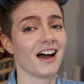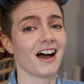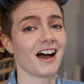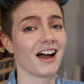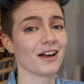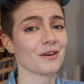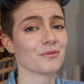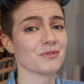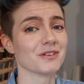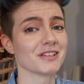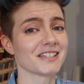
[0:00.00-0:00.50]

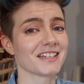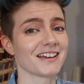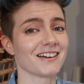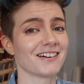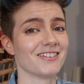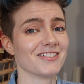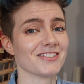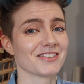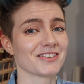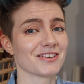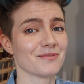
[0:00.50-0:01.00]
I will say
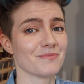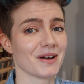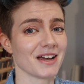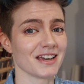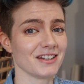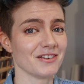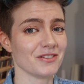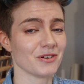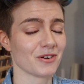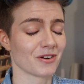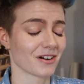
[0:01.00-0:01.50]
also my
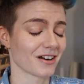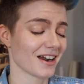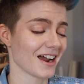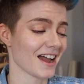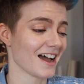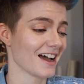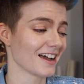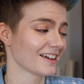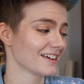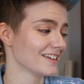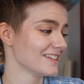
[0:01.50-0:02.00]
New Yorker
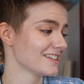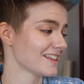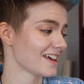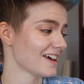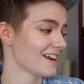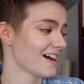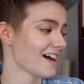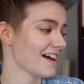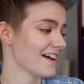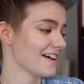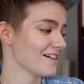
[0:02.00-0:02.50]
hack is
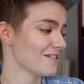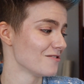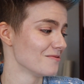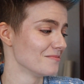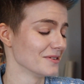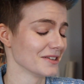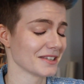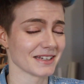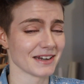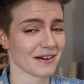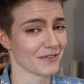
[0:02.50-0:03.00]
that I
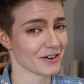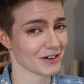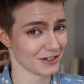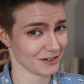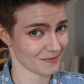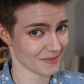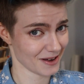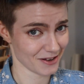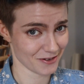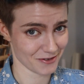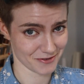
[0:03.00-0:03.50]
almost never do
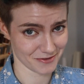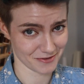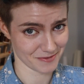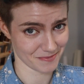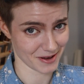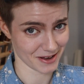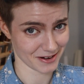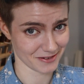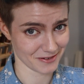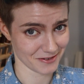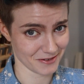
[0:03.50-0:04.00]
my own
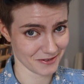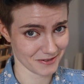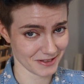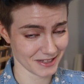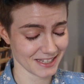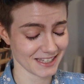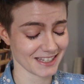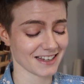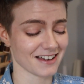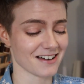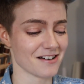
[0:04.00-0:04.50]

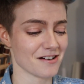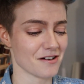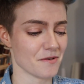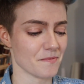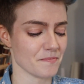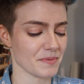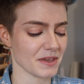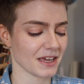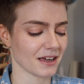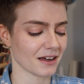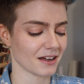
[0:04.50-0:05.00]
buttonholes
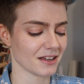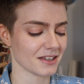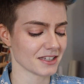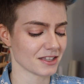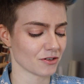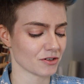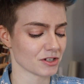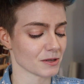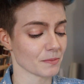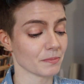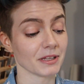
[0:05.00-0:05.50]
because
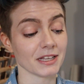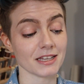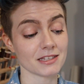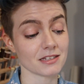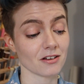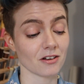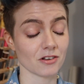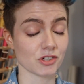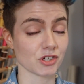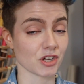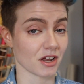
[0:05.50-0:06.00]
there's a place
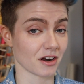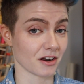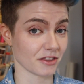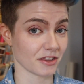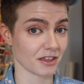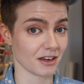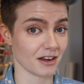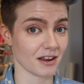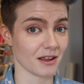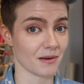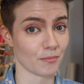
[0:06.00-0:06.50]
called
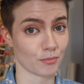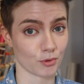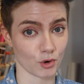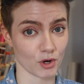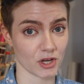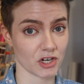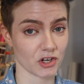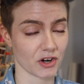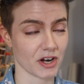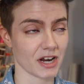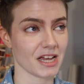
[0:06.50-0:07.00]
Jonathan
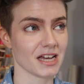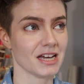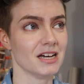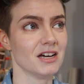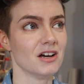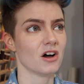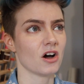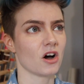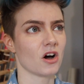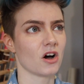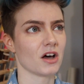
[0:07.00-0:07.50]
Embroidery
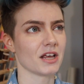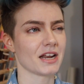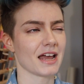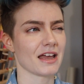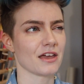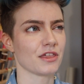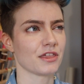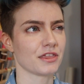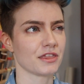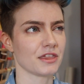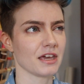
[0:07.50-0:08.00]
on I
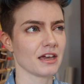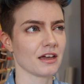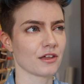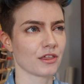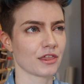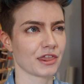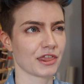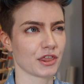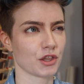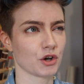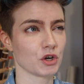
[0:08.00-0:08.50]
think
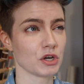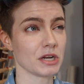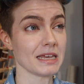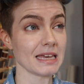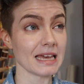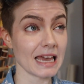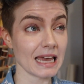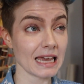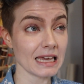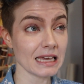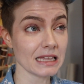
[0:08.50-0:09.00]

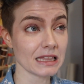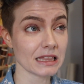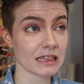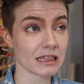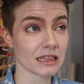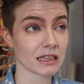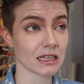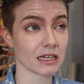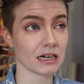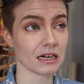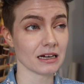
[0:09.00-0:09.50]

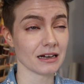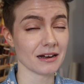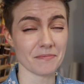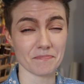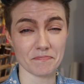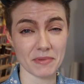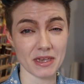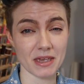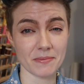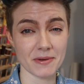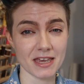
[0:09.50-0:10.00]
38th
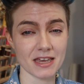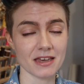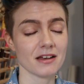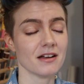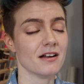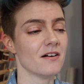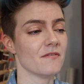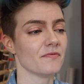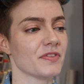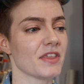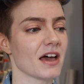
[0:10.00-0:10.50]
maybe
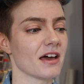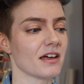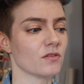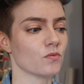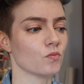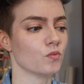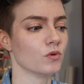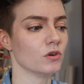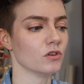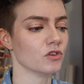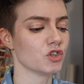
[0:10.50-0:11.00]
that
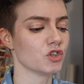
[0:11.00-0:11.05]
will